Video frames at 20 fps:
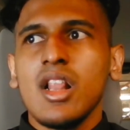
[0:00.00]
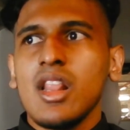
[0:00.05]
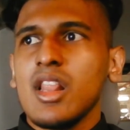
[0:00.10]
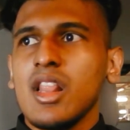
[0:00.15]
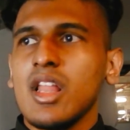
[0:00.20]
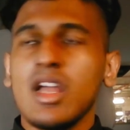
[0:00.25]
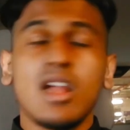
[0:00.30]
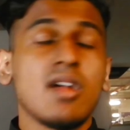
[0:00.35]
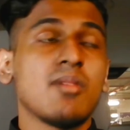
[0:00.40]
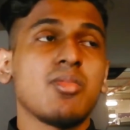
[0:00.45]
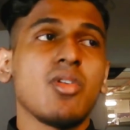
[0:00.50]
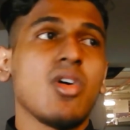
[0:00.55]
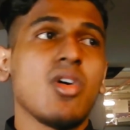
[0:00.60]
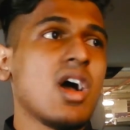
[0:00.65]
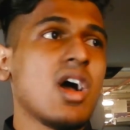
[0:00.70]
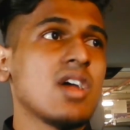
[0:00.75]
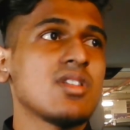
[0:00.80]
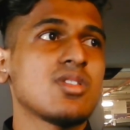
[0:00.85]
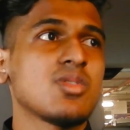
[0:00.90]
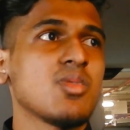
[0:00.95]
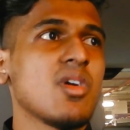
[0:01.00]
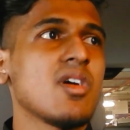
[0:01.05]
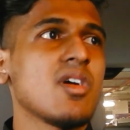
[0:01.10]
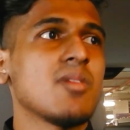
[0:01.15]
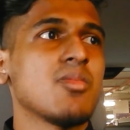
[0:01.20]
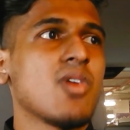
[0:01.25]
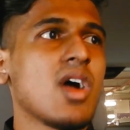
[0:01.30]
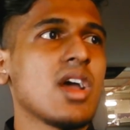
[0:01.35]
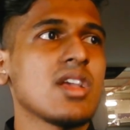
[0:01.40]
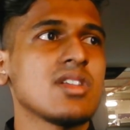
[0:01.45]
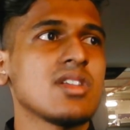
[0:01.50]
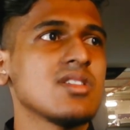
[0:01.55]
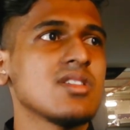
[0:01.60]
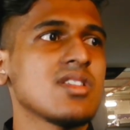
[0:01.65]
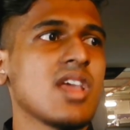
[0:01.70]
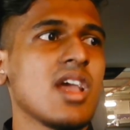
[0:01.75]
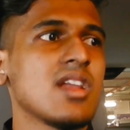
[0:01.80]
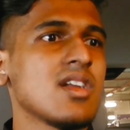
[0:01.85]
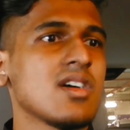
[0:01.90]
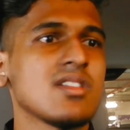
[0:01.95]
Like, bro, I swear, bro, I just
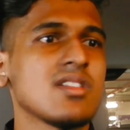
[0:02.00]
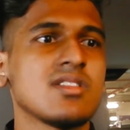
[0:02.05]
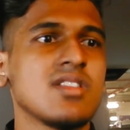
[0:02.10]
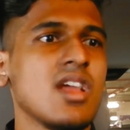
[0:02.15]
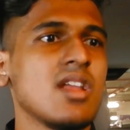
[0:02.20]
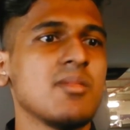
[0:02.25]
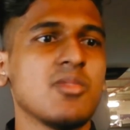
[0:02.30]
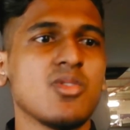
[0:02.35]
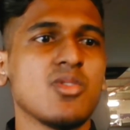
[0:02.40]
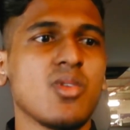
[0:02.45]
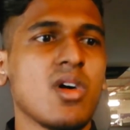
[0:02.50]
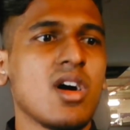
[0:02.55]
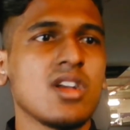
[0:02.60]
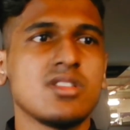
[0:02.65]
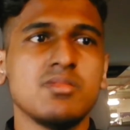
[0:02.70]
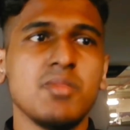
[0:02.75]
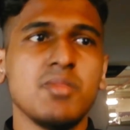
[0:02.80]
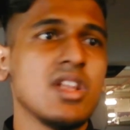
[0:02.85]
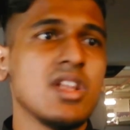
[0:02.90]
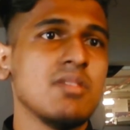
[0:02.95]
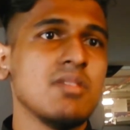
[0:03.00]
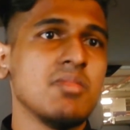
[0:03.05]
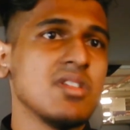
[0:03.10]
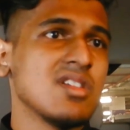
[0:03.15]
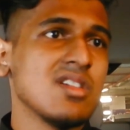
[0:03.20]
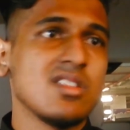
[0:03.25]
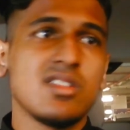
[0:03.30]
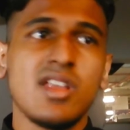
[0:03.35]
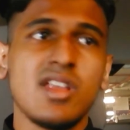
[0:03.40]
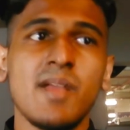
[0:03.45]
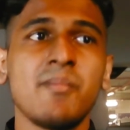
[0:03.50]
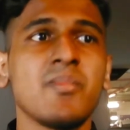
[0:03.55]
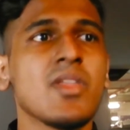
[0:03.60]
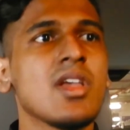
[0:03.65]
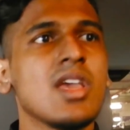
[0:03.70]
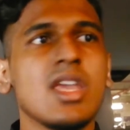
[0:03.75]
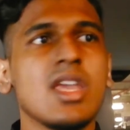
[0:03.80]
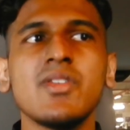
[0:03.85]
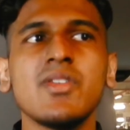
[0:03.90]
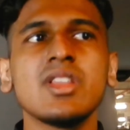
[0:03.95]
cannot stand Mirage, mainly because
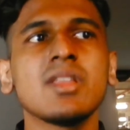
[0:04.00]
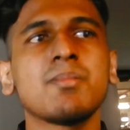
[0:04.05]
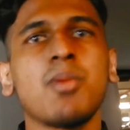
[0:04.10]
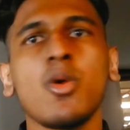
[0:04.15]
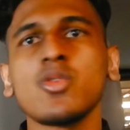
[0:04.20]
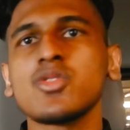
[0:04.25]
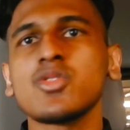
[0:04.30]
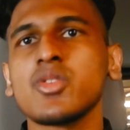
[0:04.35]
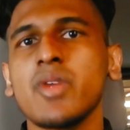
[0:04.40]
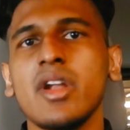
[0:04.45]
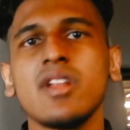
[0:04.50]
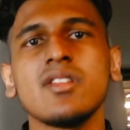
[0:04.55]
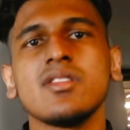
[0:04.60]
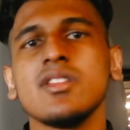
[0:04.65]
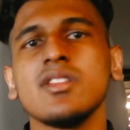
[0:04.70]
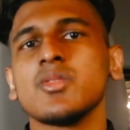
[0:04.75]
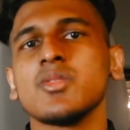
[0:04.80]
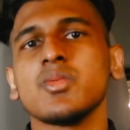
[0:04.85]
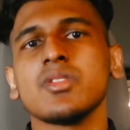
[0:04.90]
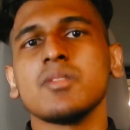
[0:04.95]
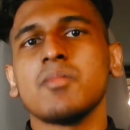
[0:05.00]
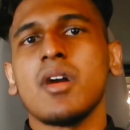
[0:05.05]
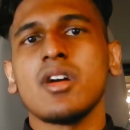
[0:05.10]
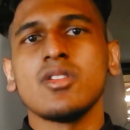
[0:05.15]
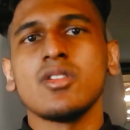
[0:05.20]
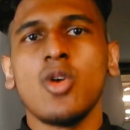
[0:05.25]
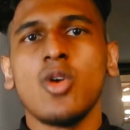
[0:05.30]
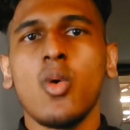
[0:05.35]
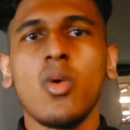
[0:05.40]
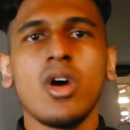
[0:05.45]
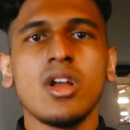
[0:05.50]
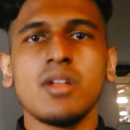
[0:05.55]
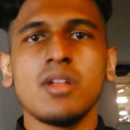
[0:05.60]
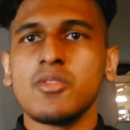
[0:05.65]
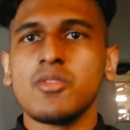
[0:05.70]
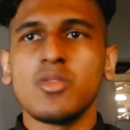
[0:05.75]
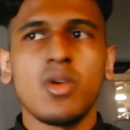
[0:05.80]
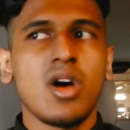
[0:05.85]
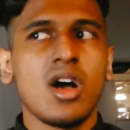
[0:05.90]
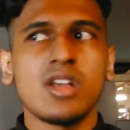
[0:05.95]
even the post-credit scenes was about Noah and
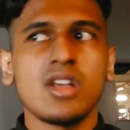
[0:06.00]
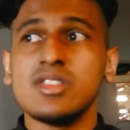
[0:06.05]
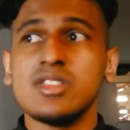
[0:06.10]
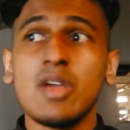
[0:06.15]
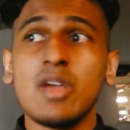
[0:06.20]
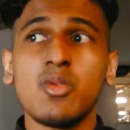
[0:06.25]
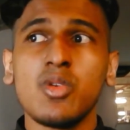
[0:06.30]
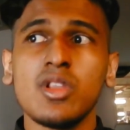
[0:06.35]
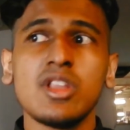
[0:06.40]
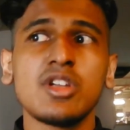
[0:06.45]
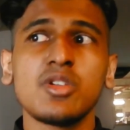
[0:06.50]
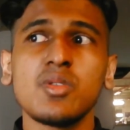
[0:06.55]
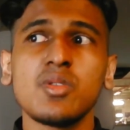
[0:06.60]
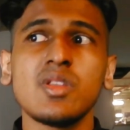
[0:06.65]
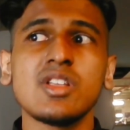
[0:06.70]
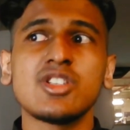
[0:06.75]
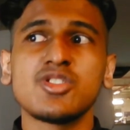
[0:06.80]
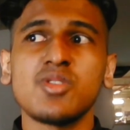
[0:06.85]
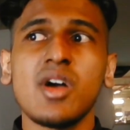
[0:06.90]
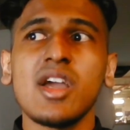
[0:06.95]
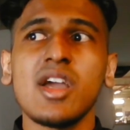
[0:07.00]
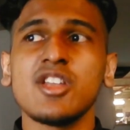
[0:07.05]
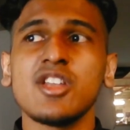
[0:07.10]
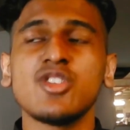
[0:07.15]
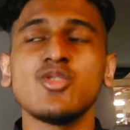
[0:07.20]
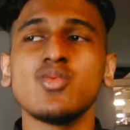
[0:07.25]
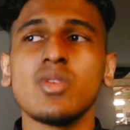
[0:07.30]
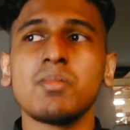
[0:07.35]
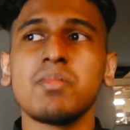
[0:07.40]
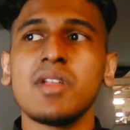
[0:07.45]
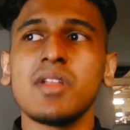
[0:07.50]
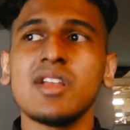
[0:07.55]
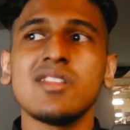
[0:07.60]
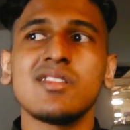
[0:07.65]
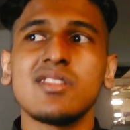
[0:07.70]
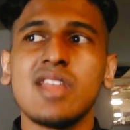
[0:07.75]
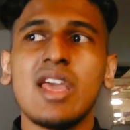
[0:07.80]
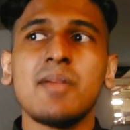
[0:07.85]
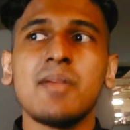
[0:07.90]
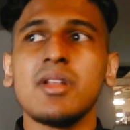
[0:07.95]
Mirage. They were literally trying to replace
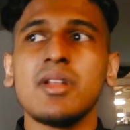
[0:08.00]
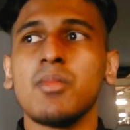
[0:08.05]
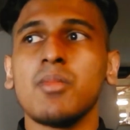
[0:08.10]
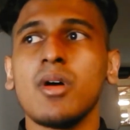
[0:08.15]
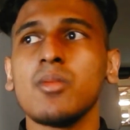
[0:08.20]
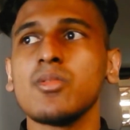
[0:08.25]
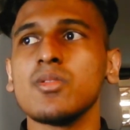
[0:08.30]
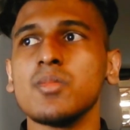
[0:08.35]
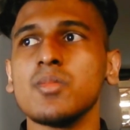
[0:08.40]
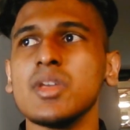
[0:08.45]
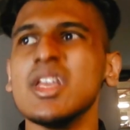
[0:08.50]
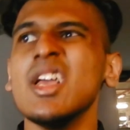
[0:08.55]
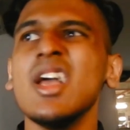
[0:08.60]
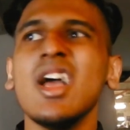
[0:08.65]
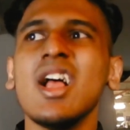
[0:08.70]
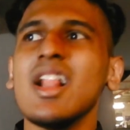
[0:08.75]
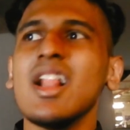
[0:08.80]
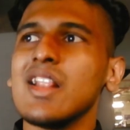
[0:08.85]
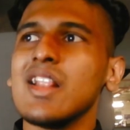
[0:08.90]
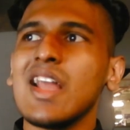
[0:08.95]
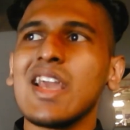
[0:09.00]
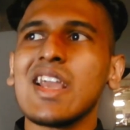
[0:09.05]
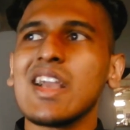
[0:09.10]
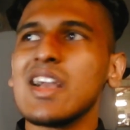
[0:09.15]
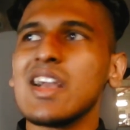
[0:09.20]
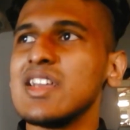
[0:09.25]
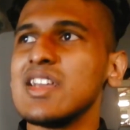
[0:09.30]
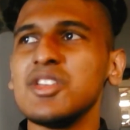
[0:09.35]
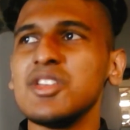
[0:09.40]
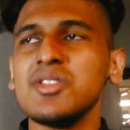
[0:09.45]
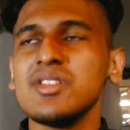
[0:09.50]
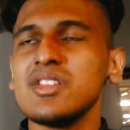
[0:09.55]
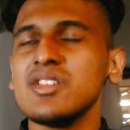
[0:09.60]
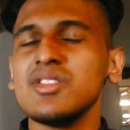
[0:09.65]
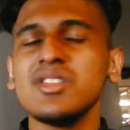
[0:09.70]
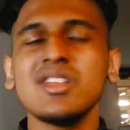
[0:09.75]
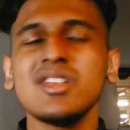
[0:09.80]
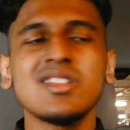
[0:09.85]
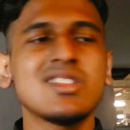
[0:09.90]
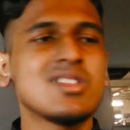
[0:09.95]
Sam and Bumblebee. Like, you
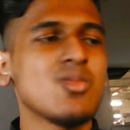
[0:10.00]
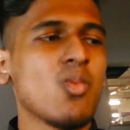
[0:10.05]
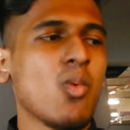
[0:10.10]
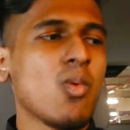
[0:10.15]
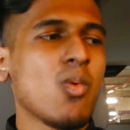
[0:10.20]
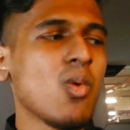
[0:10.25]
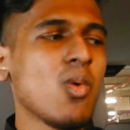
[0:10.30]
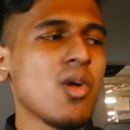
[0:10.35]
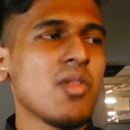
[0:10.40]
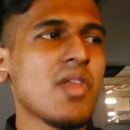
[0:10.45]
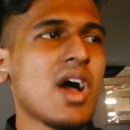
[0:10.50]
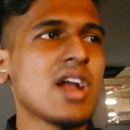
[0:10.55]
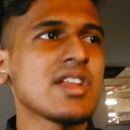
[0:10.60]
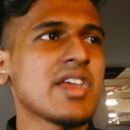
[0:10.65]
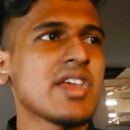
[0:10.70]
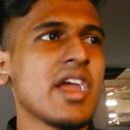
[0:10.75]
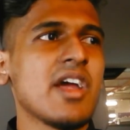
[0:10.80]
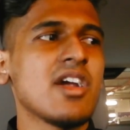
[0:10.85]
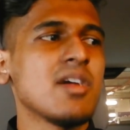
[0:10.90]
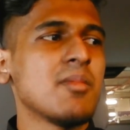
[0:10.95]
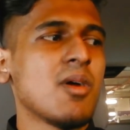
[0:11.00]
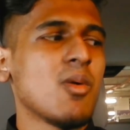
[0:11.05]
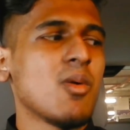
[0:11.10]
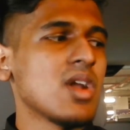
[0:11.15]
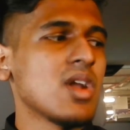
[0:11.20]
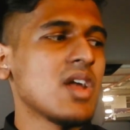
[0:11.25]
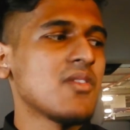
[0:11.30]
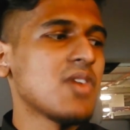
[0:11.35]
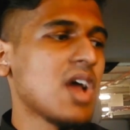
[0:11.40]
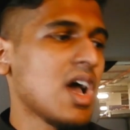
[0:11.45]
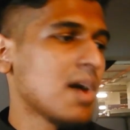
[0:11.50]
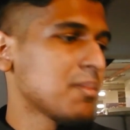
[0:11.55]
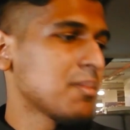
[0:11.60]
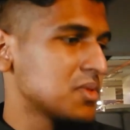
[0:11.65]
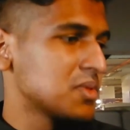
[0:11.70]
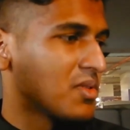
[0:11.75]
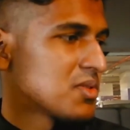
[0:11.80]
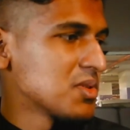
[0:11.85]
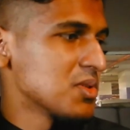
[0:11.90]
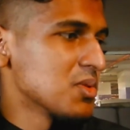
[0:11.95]
just will not care about whatever
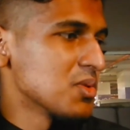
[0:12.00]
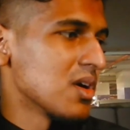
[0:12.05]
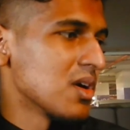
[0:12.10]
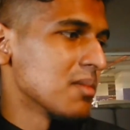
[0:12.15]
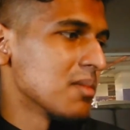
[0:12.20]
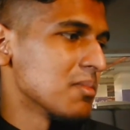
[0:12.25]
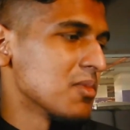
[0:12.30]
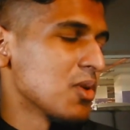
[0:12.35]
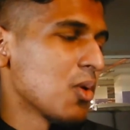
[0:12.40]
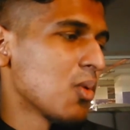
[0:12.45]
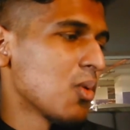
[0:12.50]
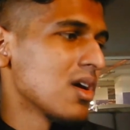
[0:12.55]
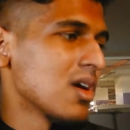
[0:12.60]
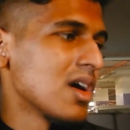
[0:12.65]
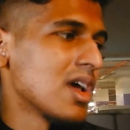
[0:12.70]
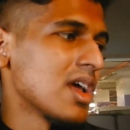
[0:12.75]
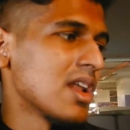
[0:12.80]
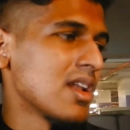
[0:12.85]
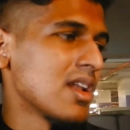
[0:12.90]
happens to Noah